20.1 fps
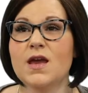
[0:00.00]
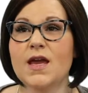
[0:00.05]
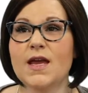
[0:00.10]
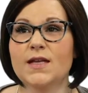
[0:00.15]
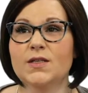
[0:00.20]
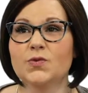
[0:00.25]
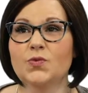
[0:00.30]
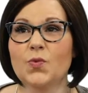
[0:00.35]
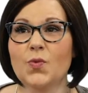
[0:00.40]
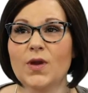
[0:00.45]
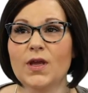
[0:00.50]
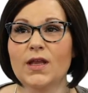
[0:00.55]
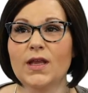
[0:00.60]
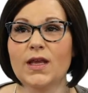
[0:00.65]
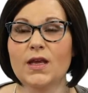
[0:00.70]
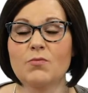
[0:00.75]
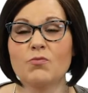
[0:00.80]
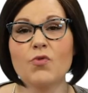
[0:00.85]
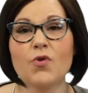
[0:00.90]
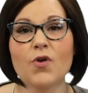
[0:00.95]
It's
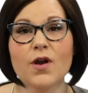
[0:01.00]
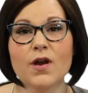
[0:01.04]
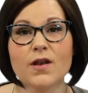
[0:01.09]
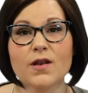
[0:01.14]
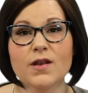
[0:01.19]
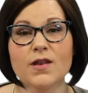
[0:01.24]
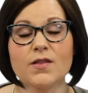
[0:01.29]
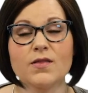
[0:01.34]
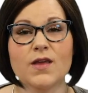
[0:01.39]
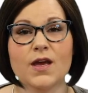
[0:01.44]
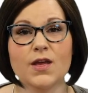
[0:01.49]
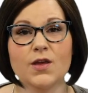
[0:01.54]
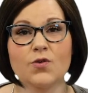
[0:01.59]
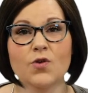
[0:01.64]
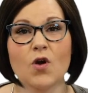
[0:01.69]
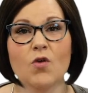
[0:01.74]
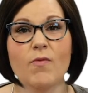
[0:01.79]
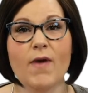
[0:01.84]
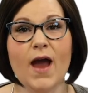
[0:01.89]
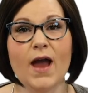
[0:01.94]
really important that you
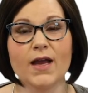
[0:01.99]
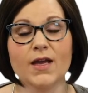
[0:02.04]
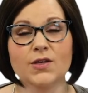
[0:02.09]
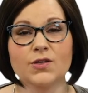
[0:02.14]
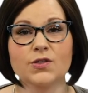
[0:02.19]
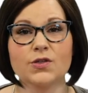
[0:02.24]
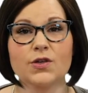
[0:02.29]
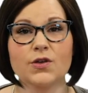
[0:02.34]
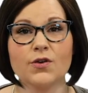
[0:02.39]
go back into